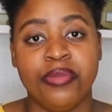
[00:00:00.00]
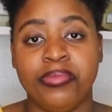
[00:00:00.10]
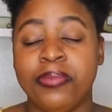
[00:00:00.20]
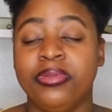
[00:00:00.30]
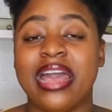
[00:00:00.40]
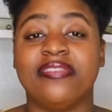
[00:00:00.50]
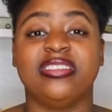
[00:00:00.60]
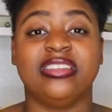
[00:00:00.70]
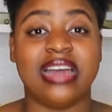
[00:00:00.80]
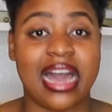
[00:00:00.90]
People
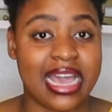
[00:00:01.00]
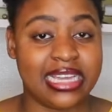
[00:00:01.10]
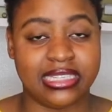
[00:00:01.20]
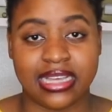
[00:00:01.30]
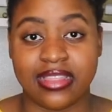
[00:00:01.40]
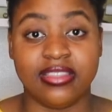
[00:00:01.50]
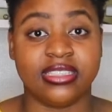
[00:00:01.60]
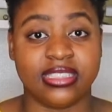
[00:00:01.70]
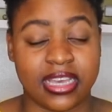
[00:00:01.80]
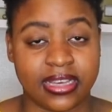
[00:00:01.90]
have died
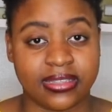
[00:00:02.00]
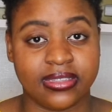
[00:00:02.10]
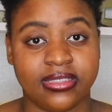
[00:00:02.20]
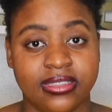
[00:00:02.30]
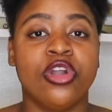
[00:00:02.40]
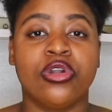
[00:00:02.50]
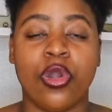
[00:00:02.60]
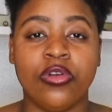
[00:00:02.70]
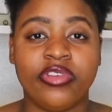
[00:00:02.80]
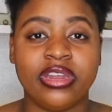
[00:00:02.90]
this year.
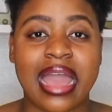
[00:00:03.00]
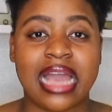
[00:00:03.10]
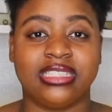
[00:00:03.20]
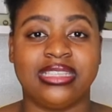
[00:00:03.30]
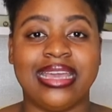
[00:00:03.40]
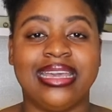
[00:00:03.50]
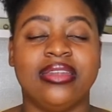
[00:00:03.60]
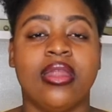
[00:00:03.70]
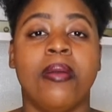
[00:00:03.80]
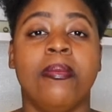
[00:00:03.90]
COVID has
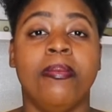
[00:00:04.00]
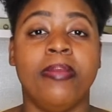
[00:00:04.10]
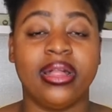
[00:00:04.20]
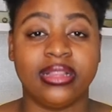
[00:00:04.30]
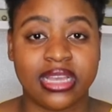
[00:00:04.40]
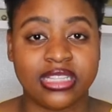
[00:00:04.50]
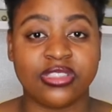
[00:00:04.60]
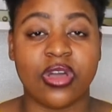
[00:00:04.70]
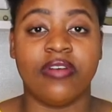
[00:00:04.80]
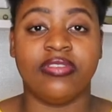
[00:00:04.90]
taken
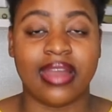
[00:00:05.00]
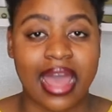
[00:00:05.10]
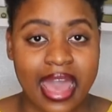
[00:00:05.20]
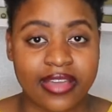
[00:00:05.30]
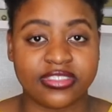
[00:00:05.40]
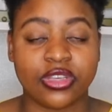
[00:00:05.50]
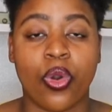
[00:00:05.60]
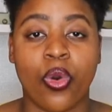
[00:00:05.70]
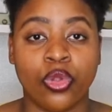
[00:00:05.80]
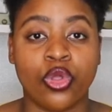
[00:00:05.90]
millions of lives
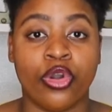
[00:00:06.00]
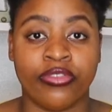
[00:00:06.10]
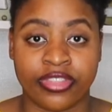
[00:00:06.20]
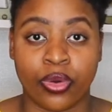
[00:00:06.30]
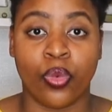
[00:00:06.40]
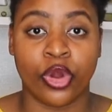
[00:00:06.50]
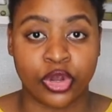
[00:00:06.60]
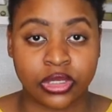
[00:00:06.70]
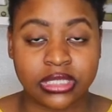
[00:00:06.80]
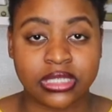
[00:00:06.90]
all over the
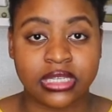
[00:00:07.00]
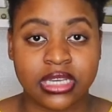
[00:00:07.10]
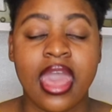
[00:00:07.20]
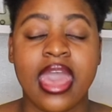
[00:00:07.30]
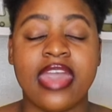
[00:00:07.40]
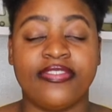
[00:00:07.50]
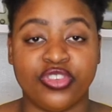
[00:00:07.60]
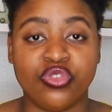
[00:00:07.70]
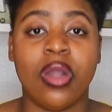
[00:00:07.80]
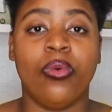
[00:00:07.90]
world. If
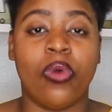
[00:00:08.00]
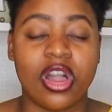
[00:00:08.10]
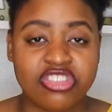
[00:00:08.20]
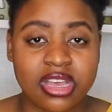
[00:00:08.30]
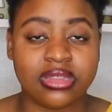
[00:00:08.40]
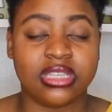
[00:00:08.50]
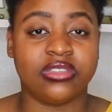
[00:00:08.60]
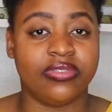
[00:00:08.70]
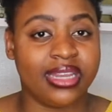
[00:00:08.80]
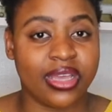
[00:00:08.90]
you are watching
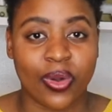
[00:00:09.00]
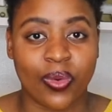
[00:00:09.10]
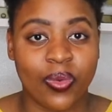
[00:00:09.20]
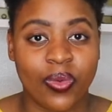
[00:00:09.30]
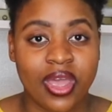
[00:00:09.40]
this video,